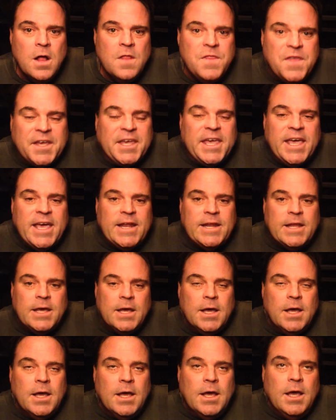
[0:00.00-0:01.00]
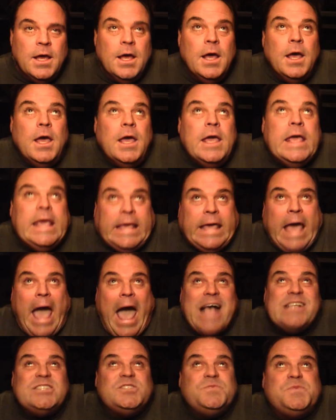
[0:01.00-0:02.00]
the kid, he
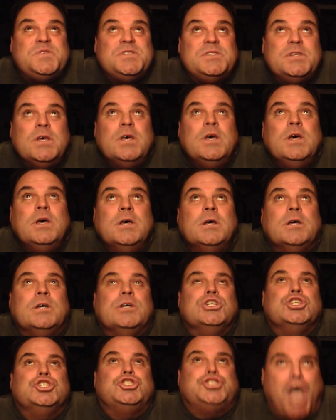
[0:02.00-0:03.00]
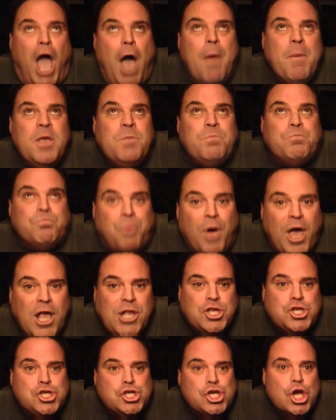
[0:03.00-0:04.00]
gasps, Damn it,
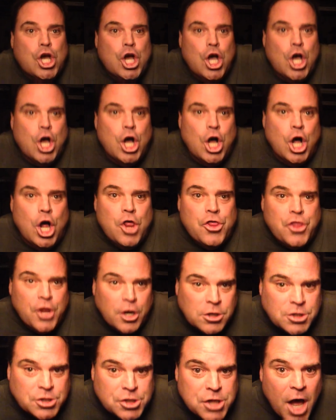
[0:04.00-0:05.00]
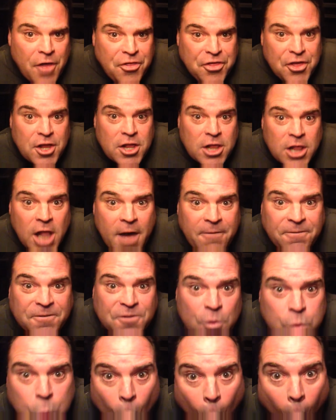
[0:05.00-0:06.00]
bitch! There's nothing left
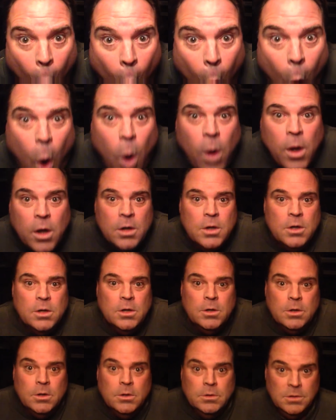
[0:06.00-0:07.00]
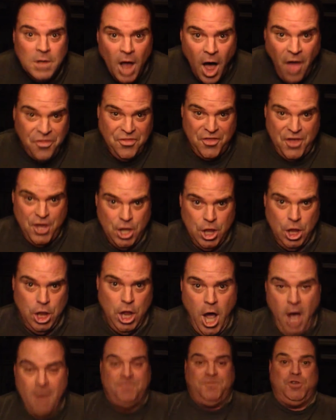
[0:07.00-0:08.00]
to roll! Nothing
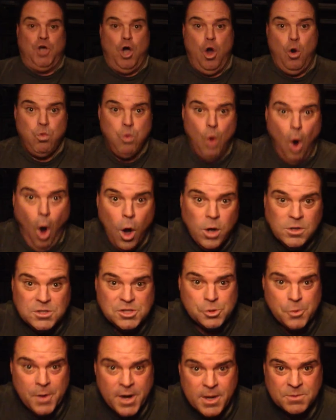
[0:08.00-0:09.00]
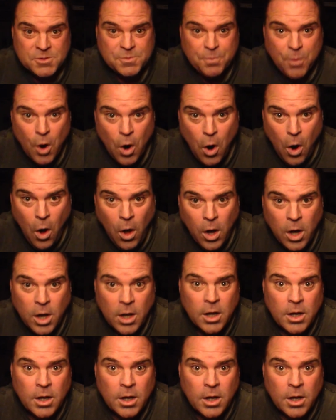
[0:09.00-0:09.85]
left to roll, screams Pearl.